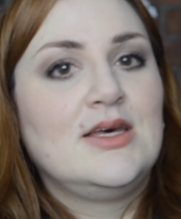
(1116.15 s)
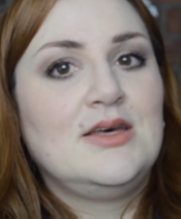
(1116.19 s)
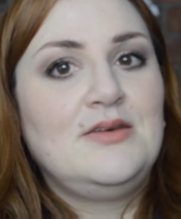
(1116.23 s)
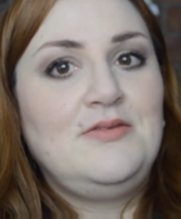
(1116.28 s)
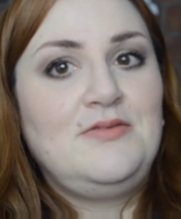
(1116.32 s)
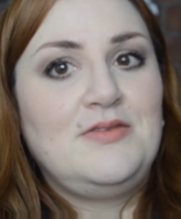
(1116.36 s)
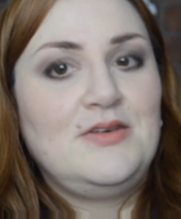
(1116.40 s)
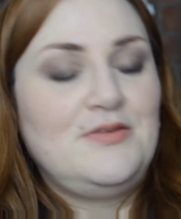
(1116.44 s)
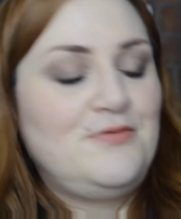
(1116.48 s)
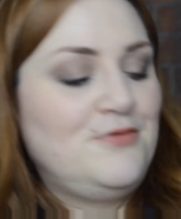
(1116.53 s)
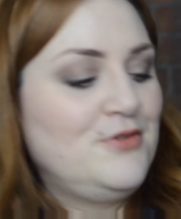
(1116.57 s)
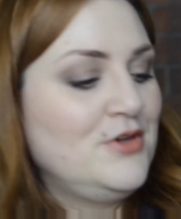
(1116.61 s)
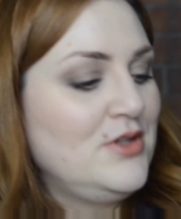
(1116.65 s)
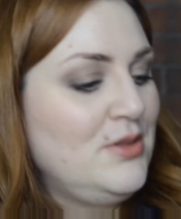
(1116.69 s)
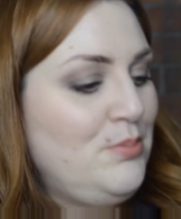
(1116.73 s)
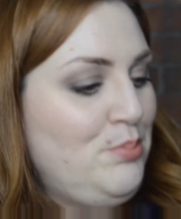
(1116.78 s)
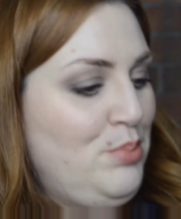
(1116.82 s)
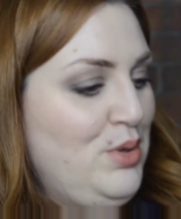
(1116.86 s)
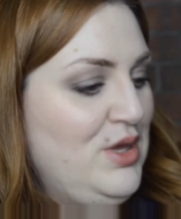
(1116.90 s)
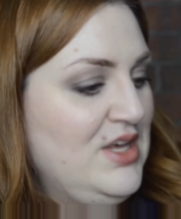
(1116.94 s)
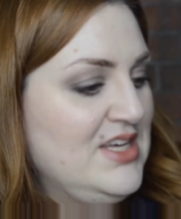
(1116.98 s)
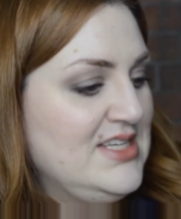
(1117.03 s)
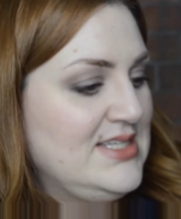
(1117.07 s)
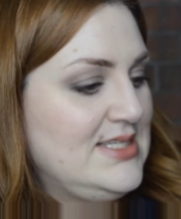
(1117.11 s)
Fit for the
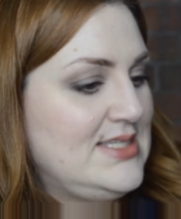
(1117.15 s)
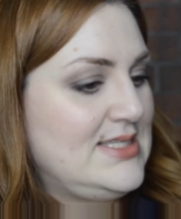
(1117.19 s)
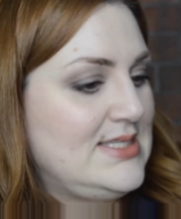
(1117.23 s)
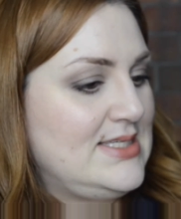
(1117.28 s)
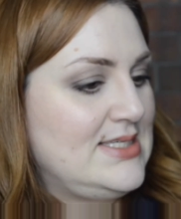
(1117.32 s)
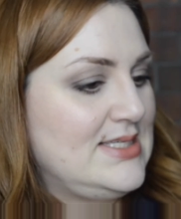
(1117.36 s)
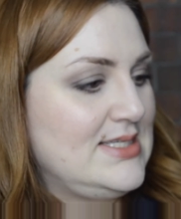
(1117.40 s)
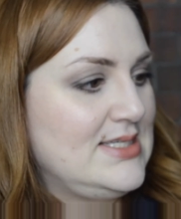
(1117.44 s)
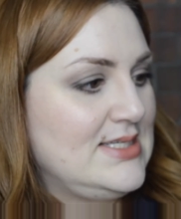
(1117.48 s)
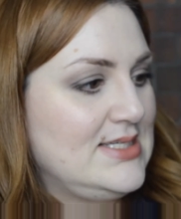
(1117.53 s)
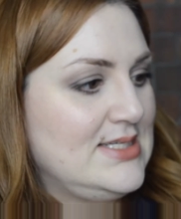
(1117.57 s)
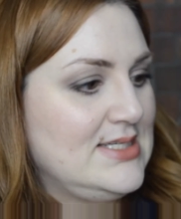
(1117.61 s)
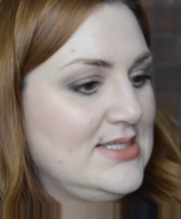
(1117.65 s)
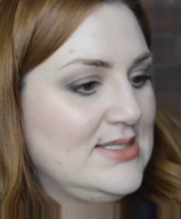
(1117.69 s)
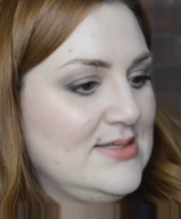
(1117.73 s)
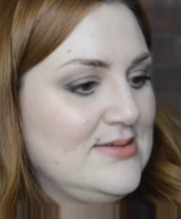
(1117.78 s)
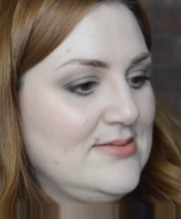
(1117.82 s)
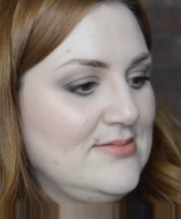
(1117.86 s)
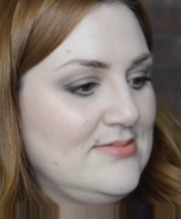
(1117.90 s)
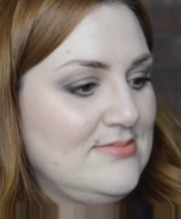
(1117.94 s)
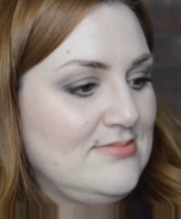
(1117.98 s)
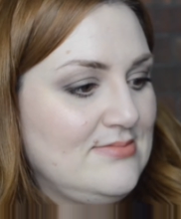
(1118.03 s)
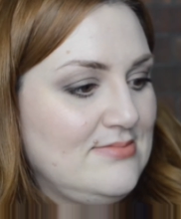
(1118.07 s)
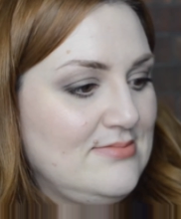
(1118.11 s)
pit.
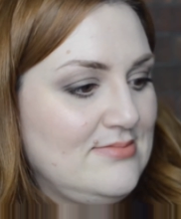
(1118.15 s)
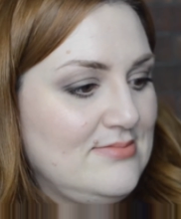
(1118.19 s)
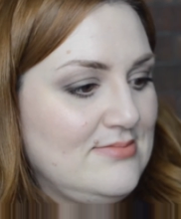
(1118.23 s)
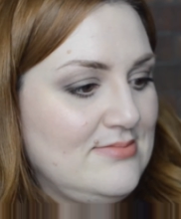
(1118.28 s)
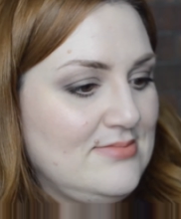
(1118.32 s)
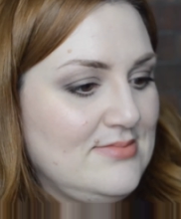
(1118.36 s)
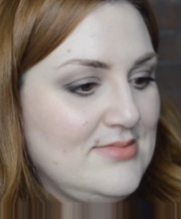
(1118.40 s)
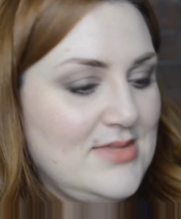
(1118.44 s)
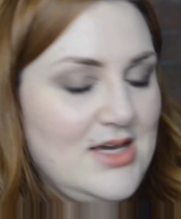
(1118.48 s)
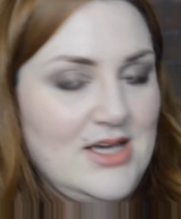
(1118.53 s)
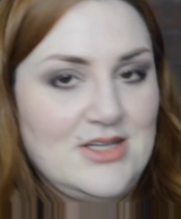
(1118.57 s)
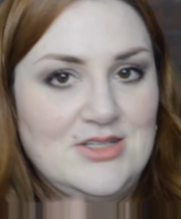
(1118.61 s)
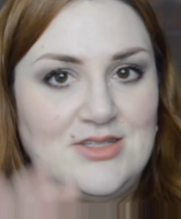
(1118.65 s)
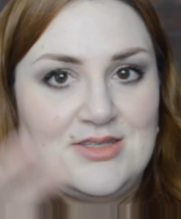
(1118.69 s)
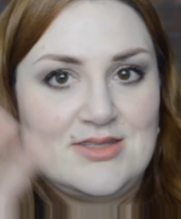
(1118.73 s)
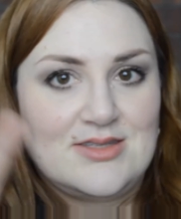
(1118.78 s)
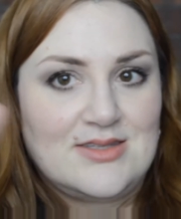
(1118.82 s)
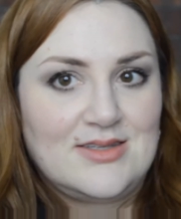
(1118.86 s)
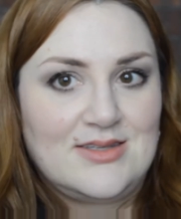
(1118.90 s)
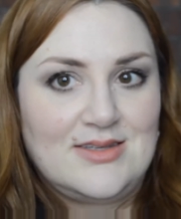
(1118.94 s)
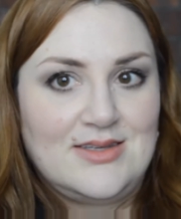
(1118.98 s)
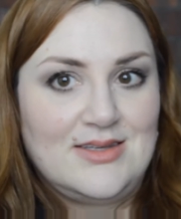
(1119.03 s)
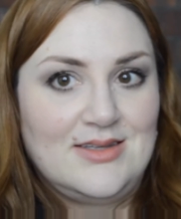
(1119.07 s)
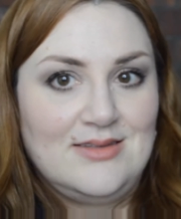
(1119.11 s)
I
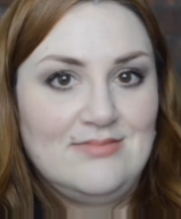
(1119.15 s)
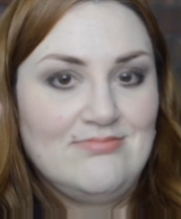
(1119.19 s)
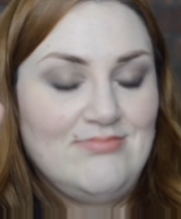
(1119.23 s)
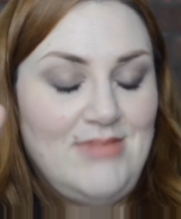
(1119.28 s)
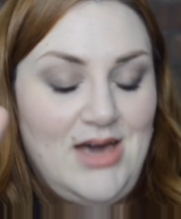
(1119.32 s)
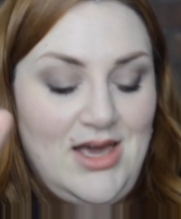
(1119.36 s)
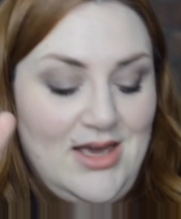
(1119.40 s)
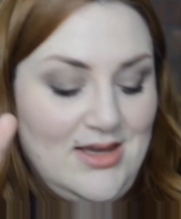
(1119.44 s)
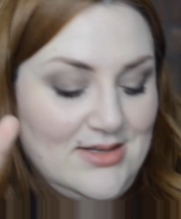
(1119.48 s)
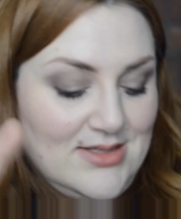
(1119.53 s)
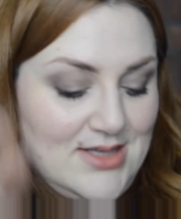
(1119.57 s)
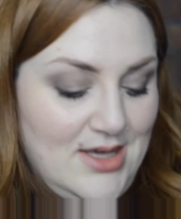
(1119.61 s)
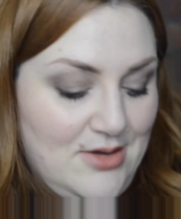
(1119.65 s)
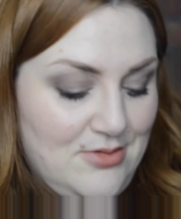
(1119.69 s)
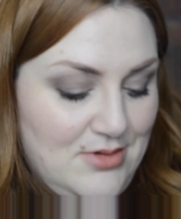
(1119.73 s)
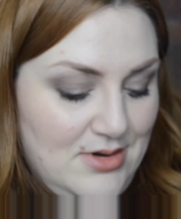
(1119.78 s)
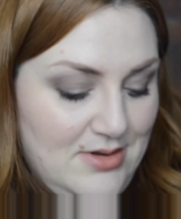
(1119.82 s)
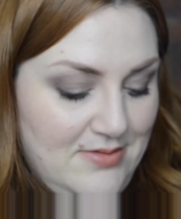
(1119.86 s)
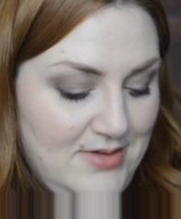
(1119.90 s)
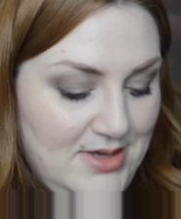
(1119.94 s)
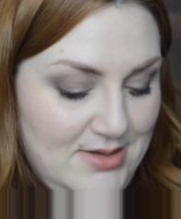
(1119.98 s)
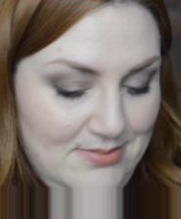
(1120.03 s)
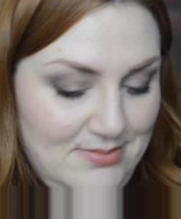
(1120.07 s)
had to get rid of it.